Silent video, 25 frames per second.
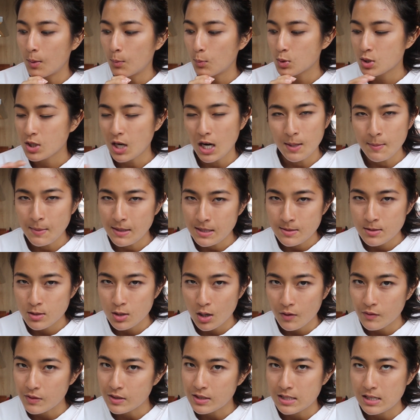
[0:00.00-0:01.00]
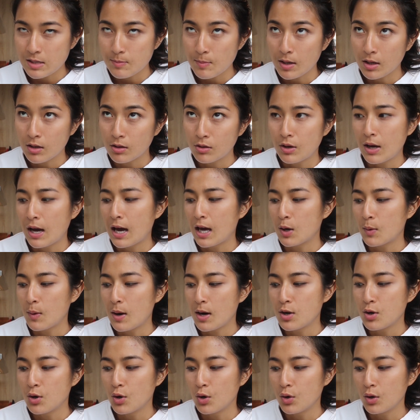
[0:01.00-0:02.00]
which kind of makes me nervous because I'm like, oh, how do
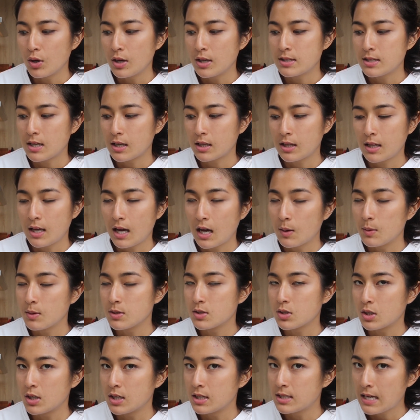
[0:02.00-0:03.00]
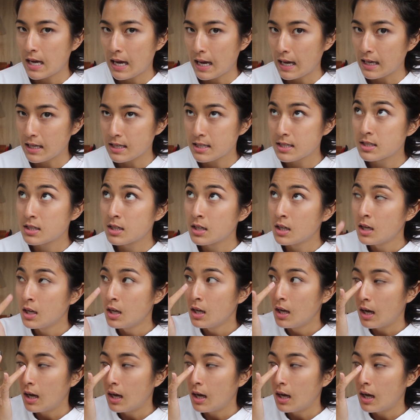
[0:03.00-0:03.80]
I know exactly how it's going to taste